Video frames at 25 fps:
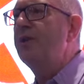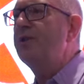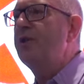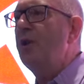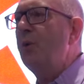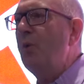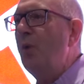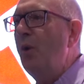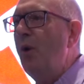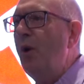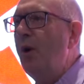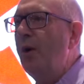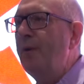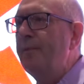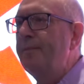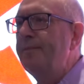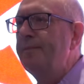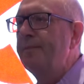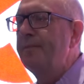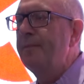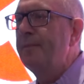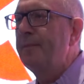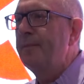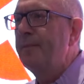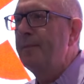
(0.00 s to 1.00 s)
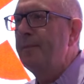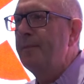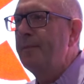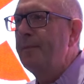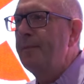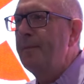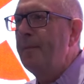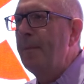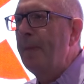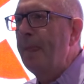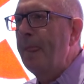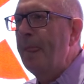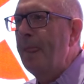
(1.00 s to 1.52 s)
as it were.
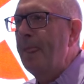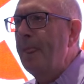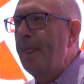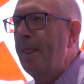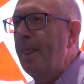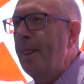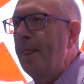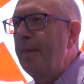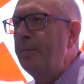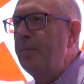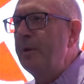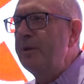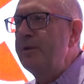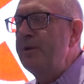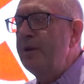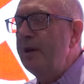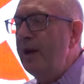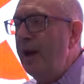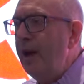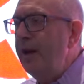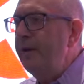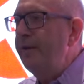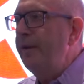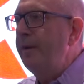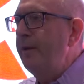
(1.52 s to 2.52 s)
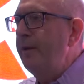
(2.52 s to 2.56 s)
But today,